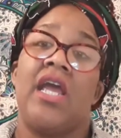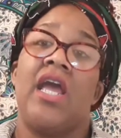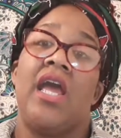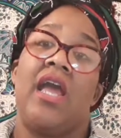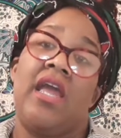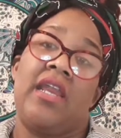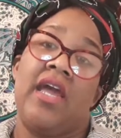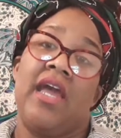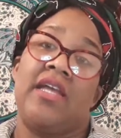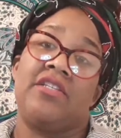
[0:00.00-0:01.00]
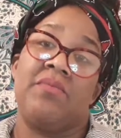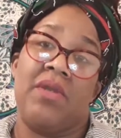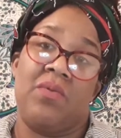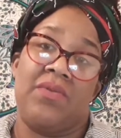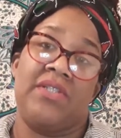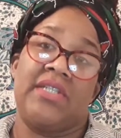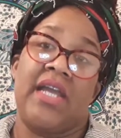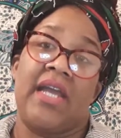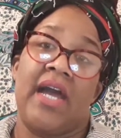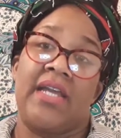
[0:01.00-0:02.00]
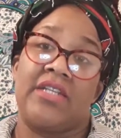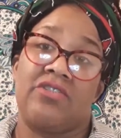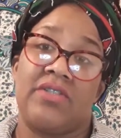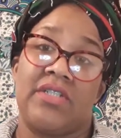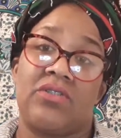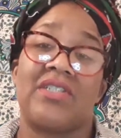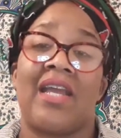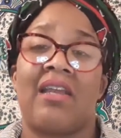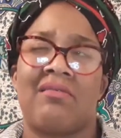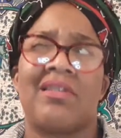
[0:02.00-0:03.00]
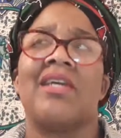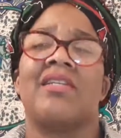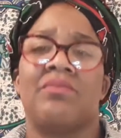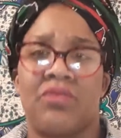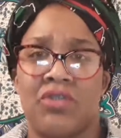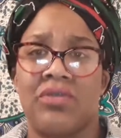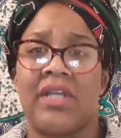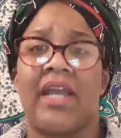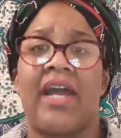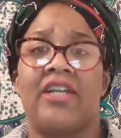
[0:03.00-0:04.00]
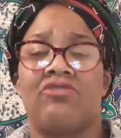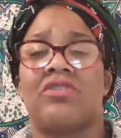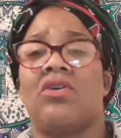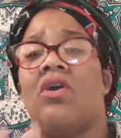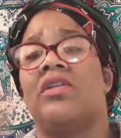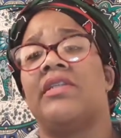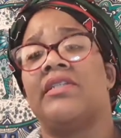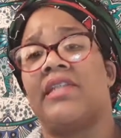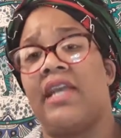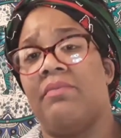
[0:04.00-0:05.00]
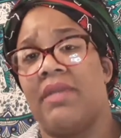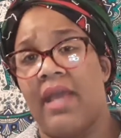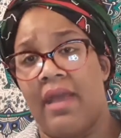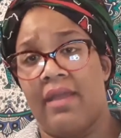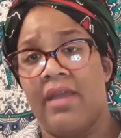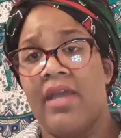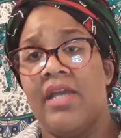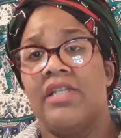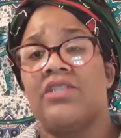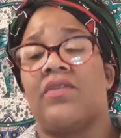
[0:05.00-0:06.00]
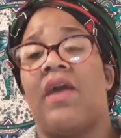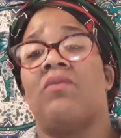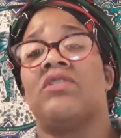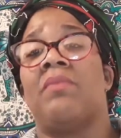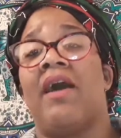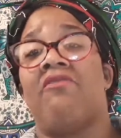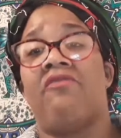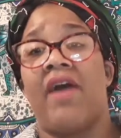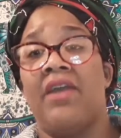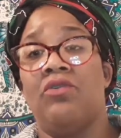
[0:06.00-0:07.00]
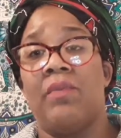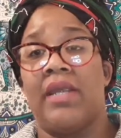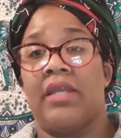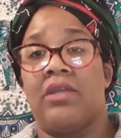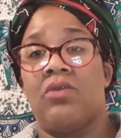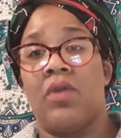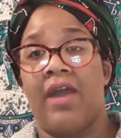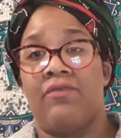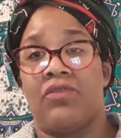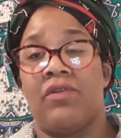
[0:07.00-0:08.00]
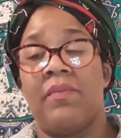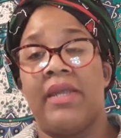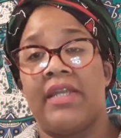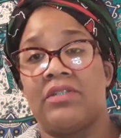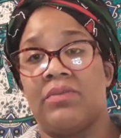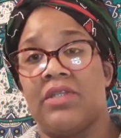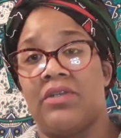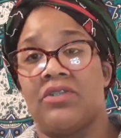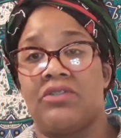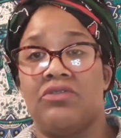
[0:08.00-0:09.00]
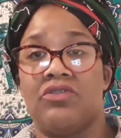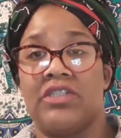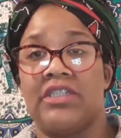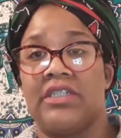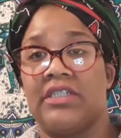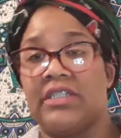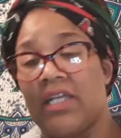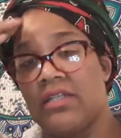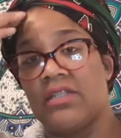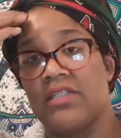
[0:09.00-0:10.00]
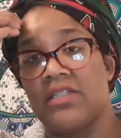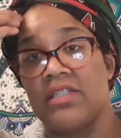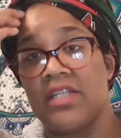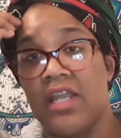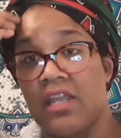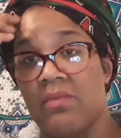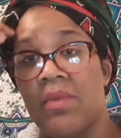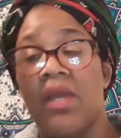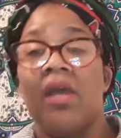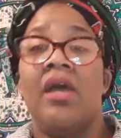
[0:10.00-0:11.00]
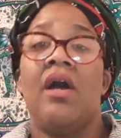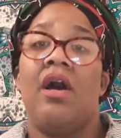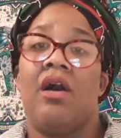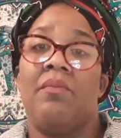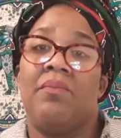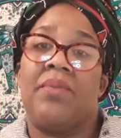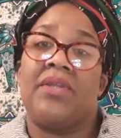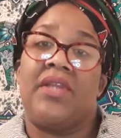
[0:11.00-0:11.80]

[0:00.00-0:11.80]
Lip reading: and I had to meet with a psychiatrist, the 2 psychiatrists, all in the same day. So that was my final meeting. You have 3 meetings with the nurse, nutritionist, and the team. But